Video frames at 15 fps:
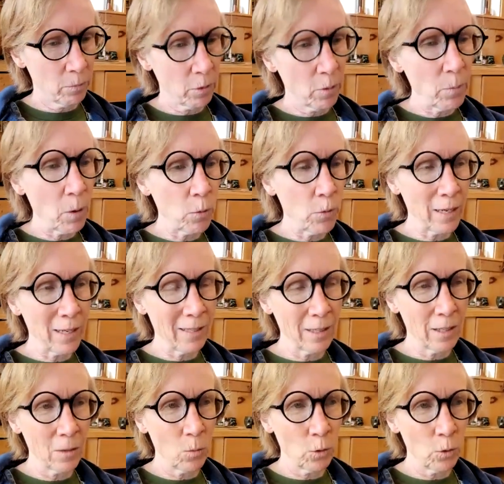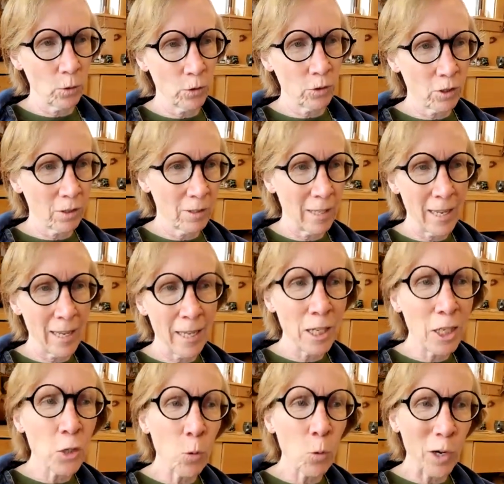promoting the world's
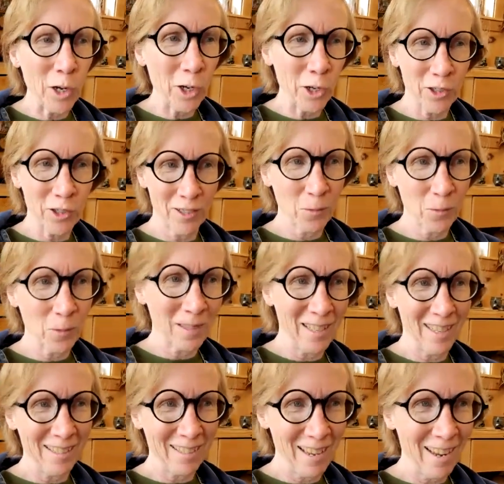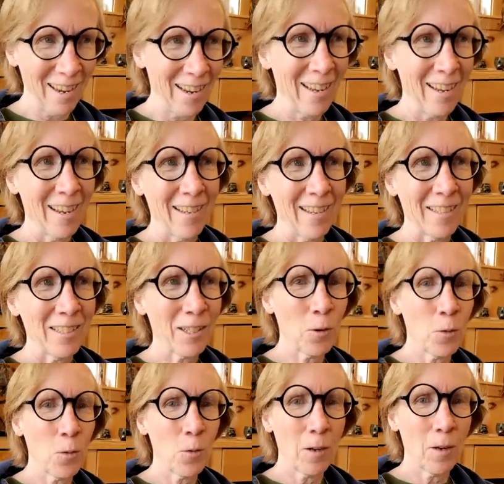hidden wonders, is what they say.
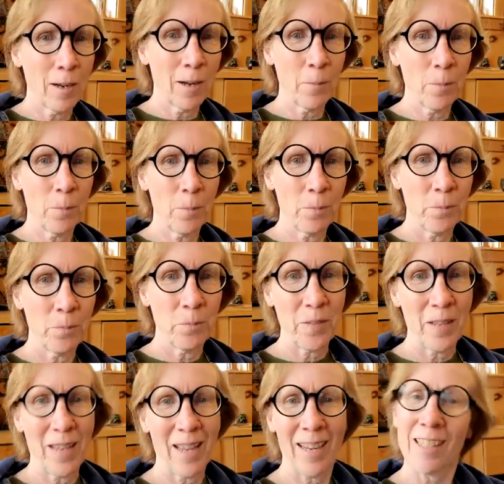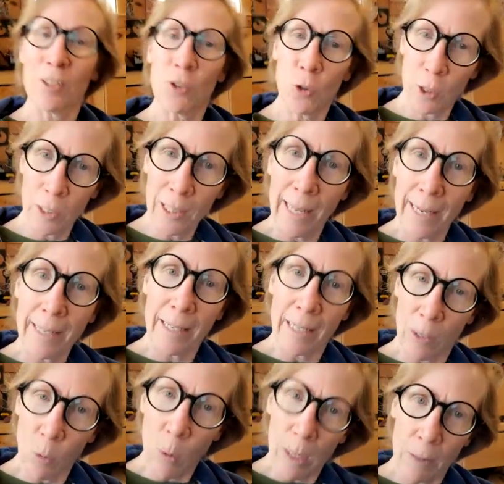So I guess
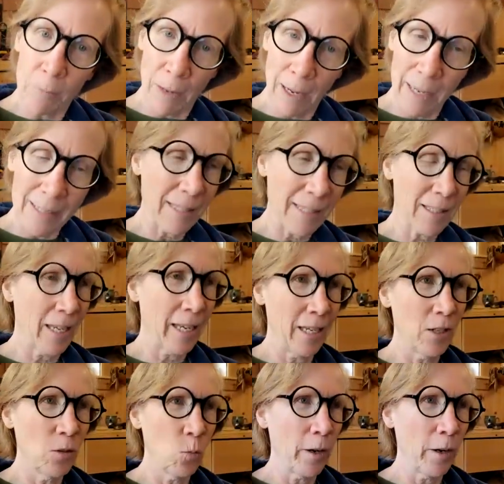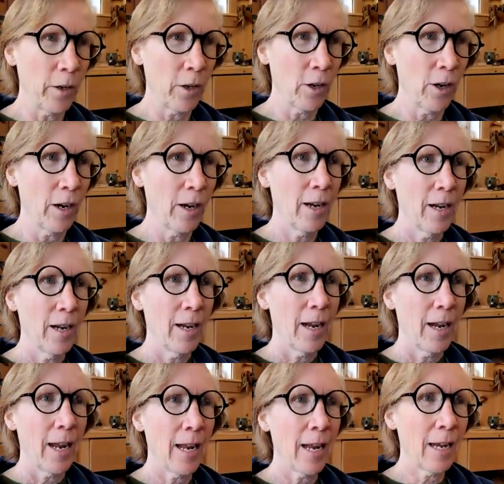Gourdlandia qualifies as a hidden wonder,
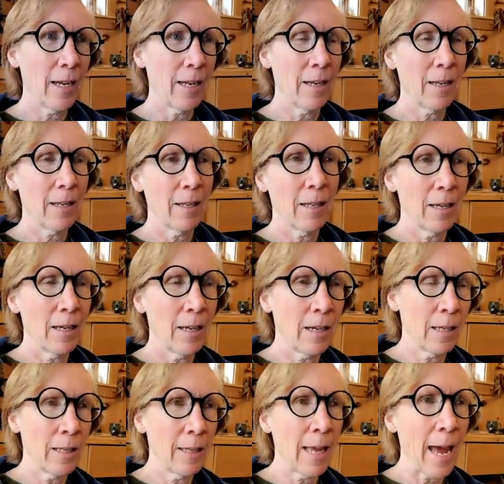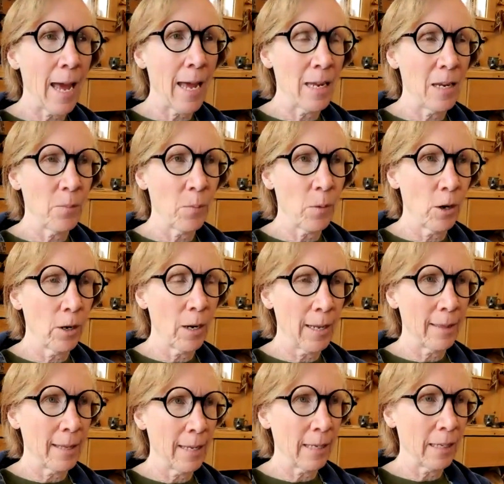and that in part
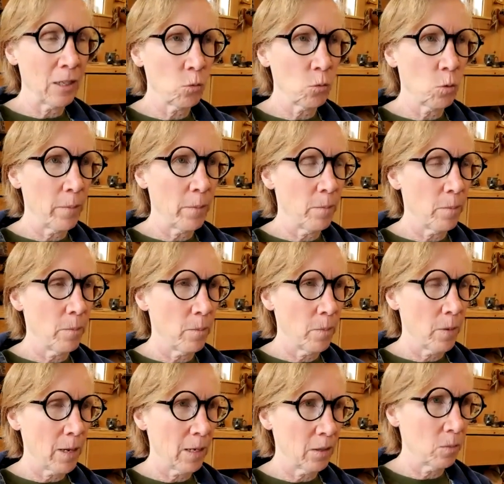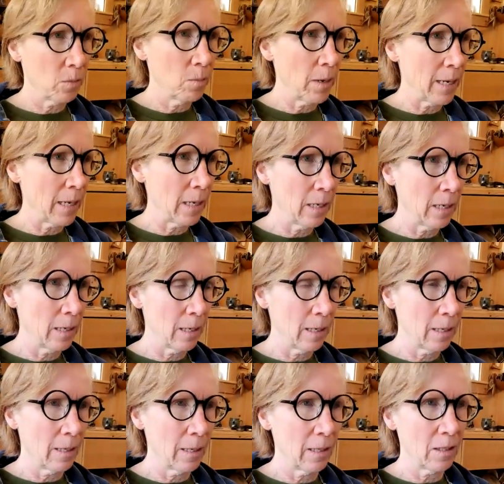I think is what has made it
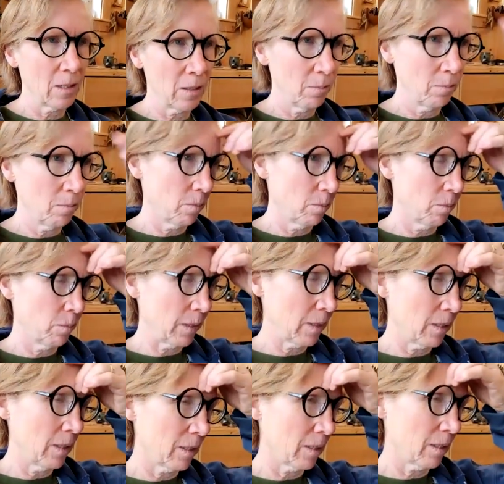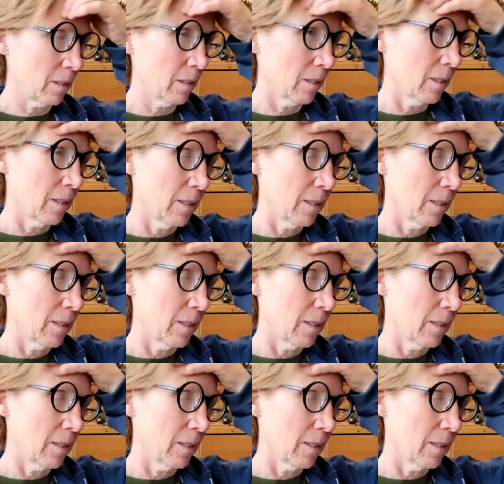this business.